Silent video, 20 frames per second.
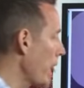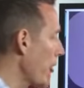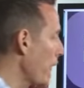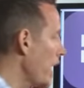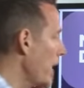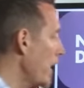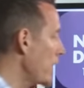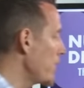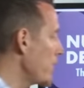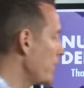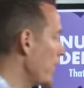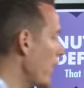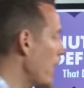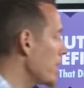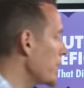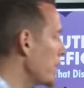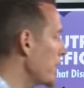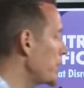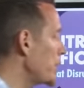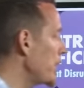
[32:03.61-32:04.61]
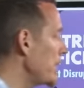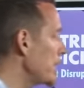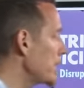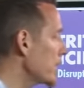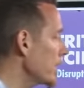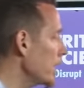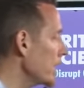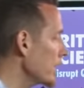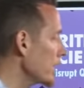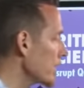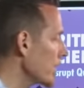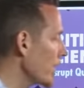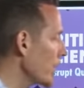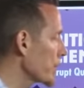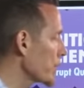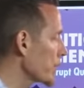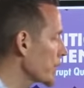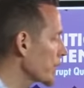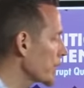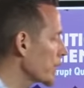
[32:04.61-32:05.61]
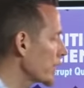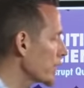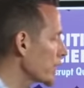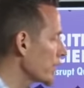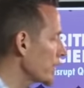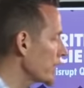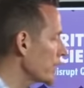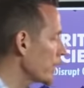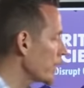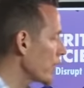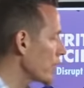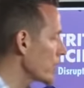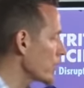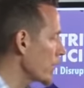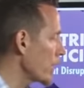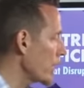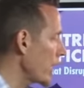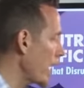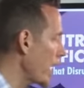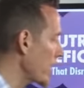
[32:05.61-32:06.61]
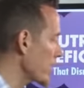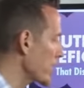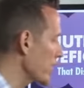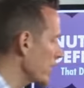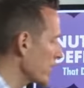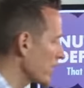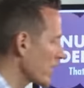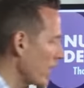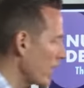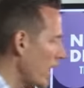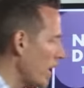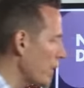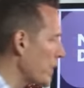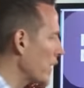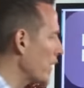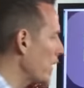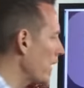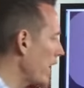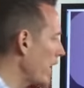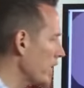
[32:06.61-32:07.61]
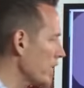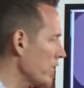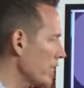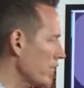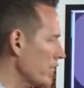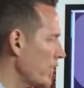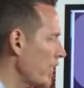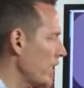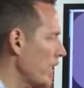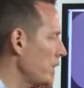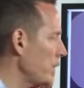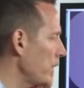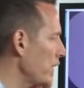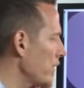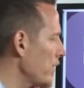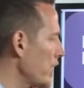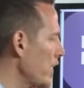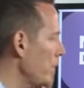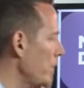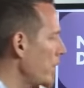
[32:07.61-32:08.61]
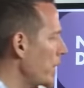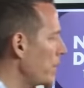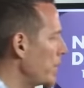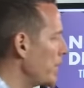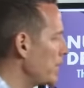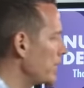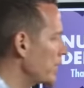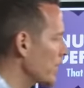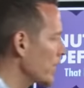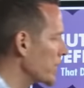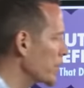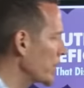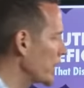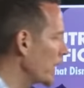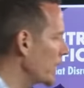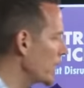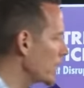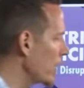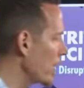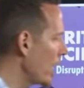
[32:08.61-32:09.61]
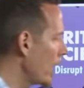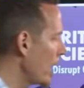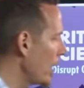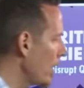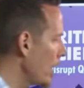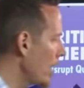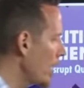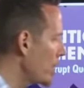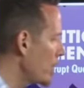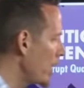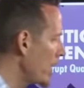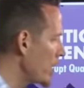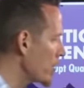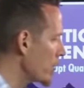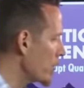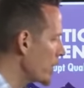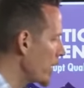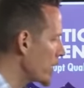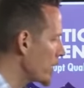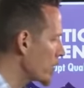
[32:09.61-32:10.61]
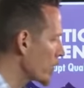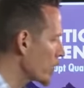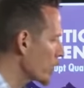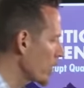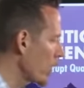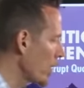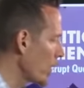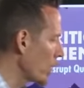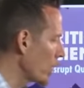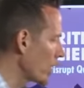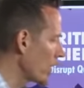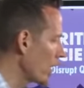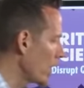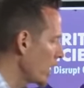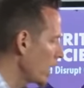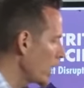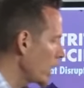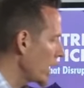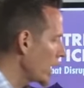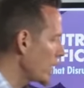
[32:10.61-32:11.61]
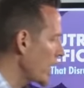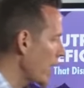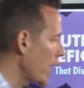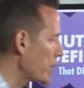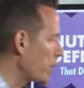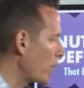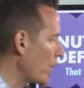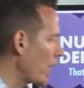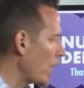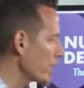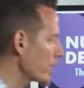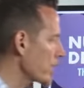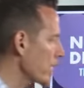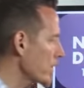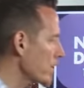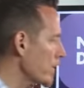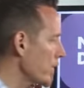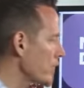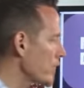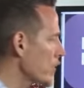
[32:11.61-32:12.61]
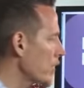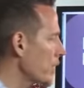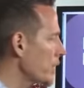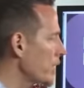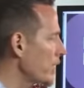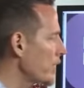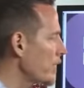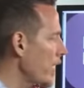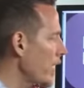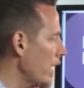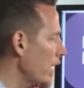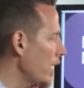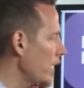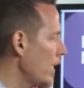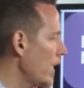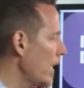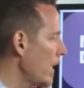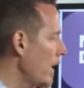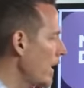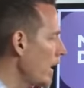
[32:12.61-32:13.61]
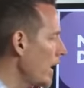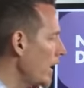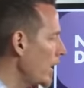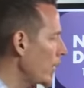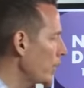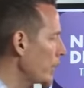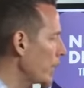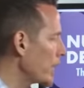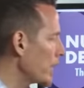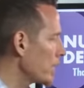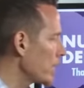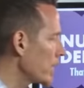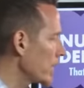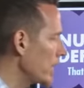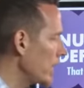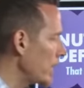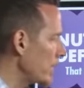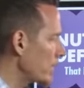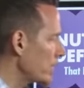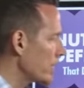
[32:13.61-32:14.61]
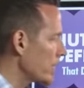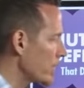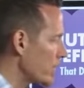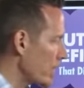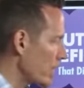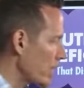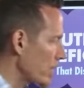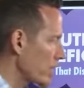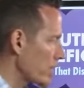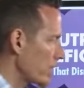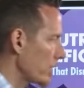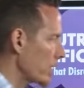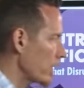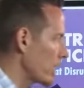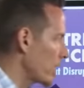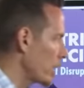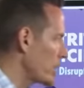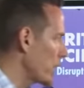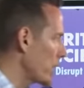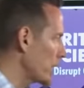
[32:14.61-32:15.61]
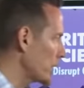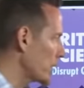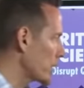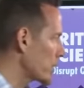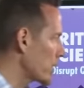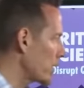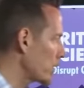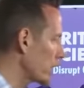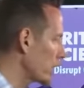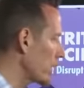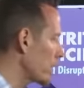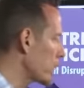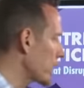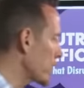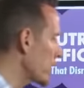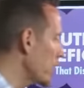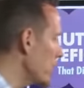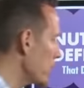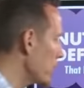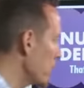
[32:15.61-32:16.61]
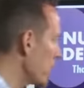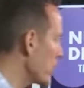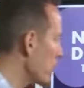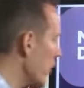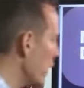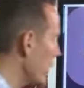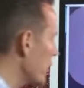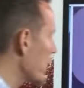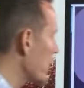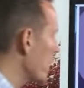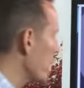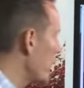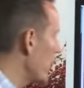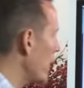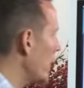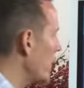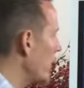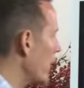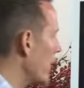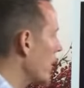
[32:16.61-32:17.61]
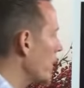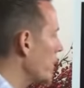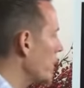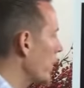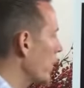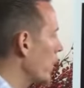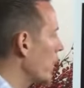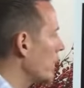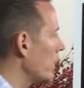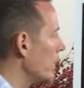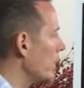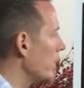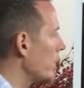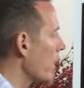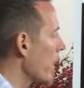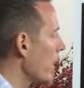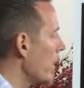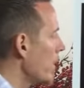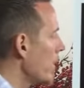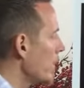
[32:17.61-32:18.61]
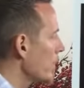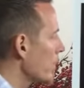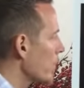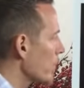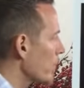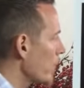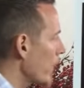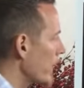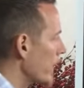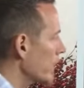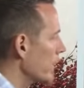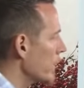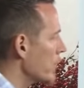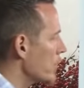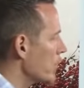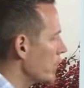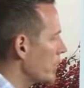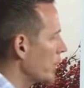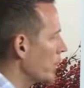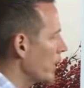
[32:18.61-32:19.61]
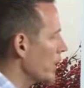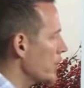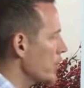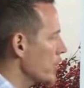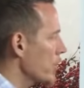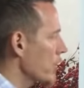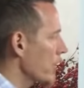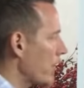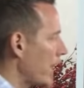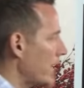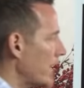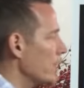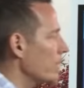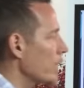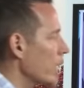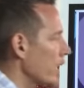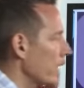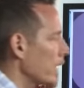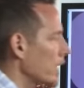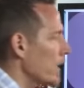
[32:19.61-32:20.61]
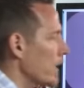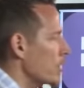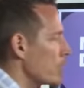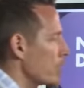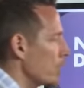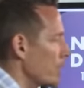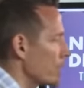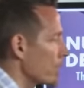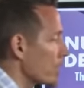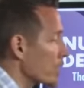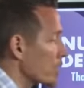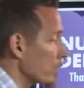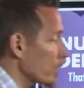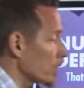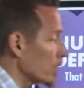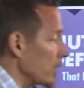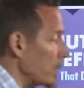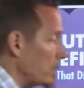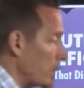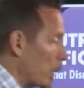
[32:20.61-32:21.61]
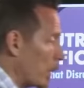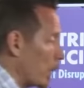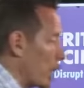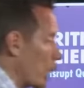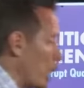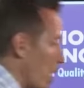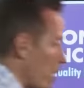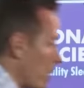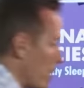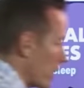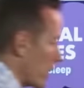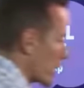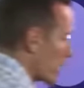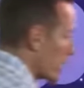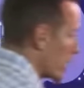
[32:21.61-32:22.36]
And then vitamin B6 helps with this conversion, as does copper, as does vitamin C. But B6 plays a major, major role in that process of tryptophan helping to get to serotonin and melatonin. So these nutrients are very, very important for the regulation of blood sugar and the regulation of the sleep hormones.